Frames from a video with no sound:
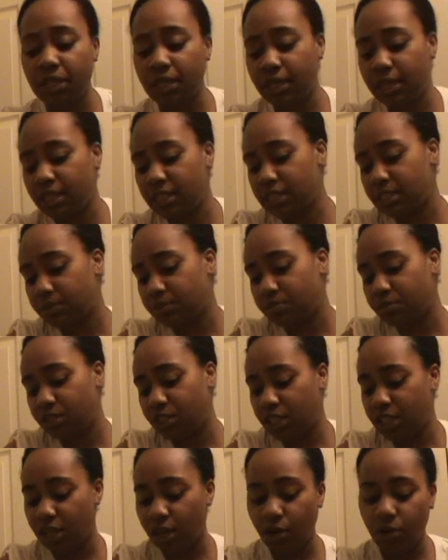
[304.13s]
saying this
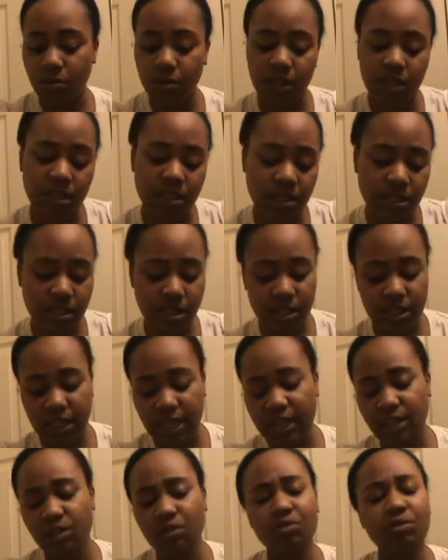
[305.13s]
chick holy, this chick
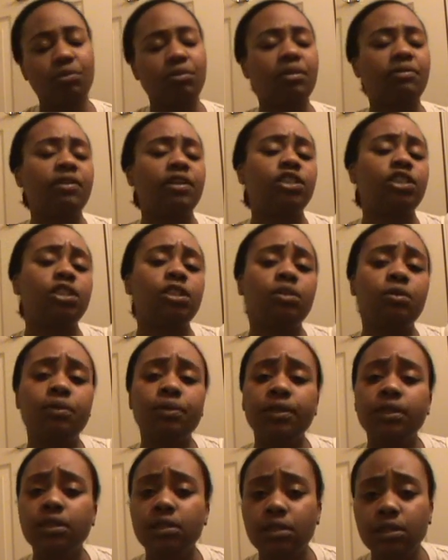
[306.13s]
that, you don't know what the fuck she
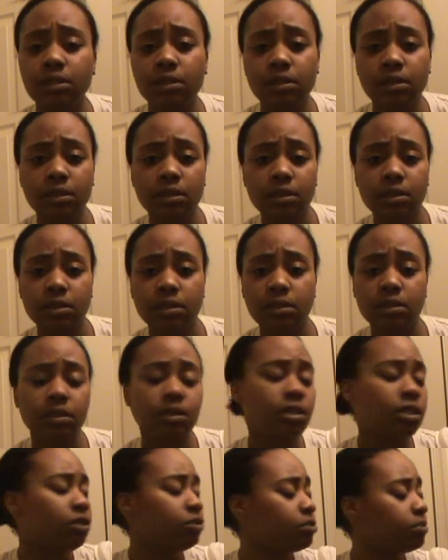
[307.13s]
doing.
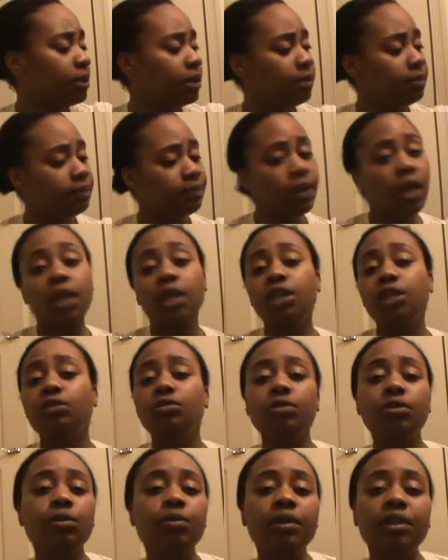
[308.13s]
Excuse me.
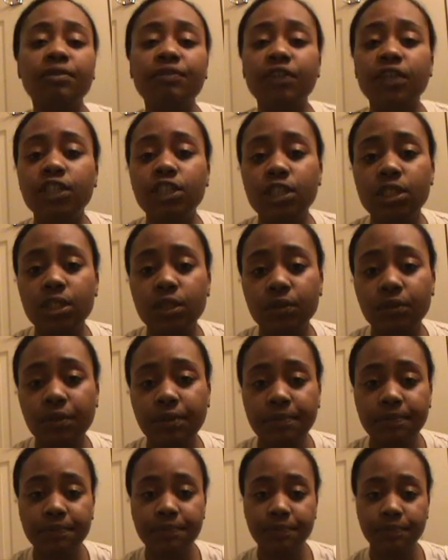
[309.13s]
You don't know what the freak she's
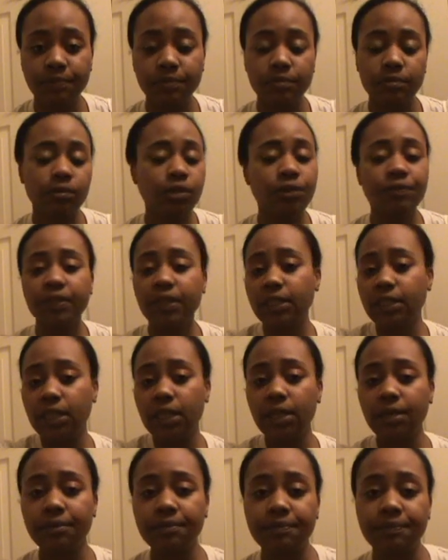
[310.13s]
doing. You
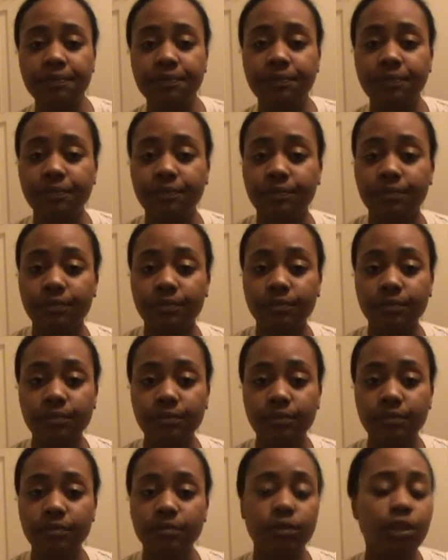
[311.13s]
really don't.
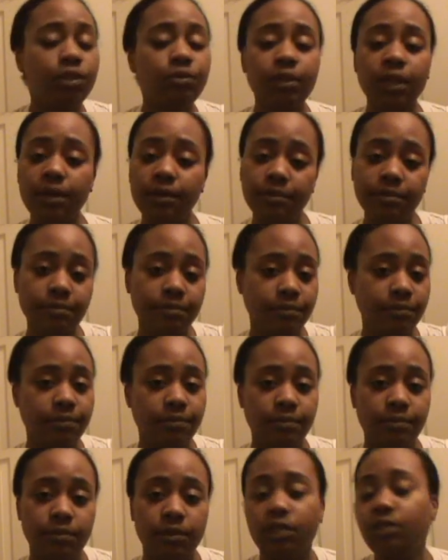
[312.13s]
You don't.
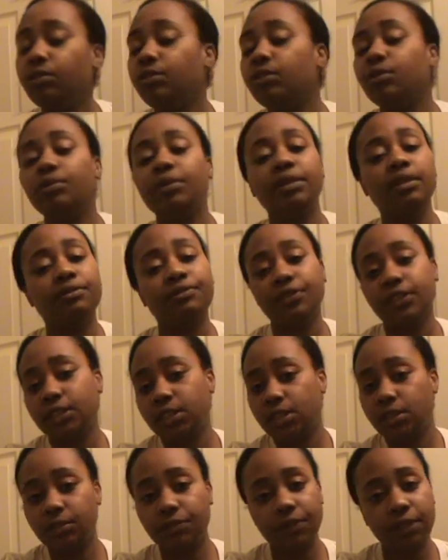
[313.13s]
You don't know what the
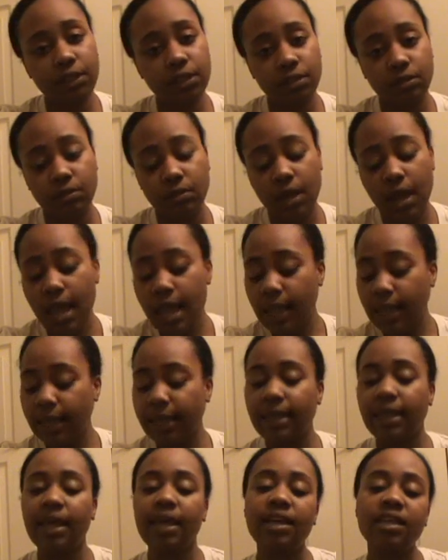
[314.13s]
freak she's really doing.
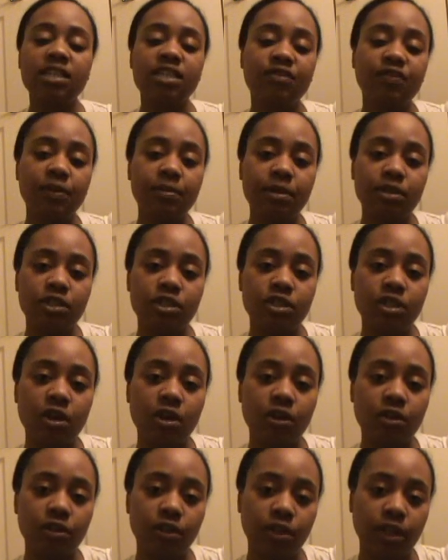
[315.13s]
Like a lot of these females that
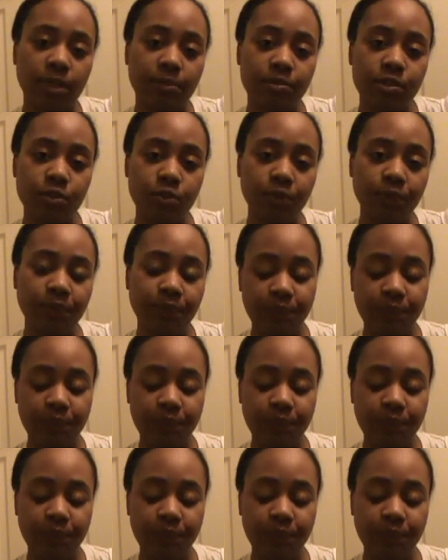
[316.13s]
y'all looked up to,